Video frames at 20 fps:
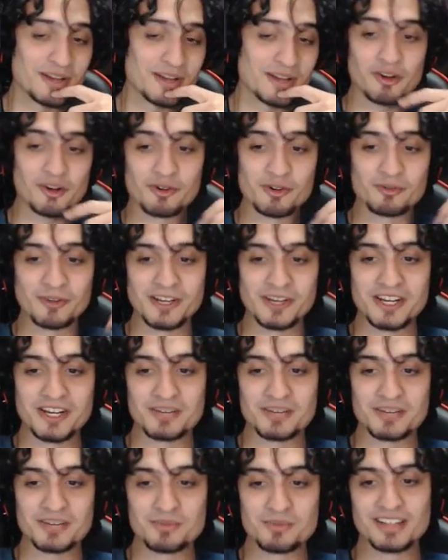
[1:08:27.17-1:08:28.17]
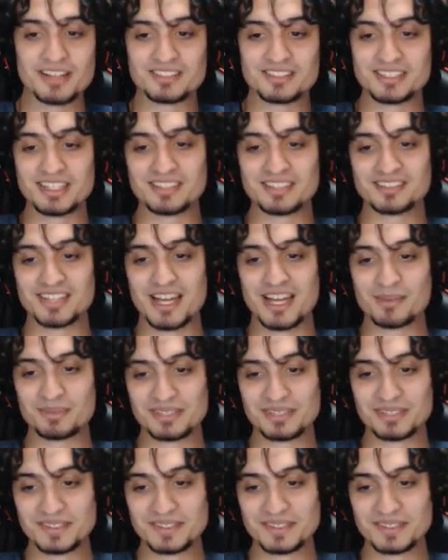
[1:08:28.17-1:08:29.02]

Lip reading: Are we ready to move on to the next topic?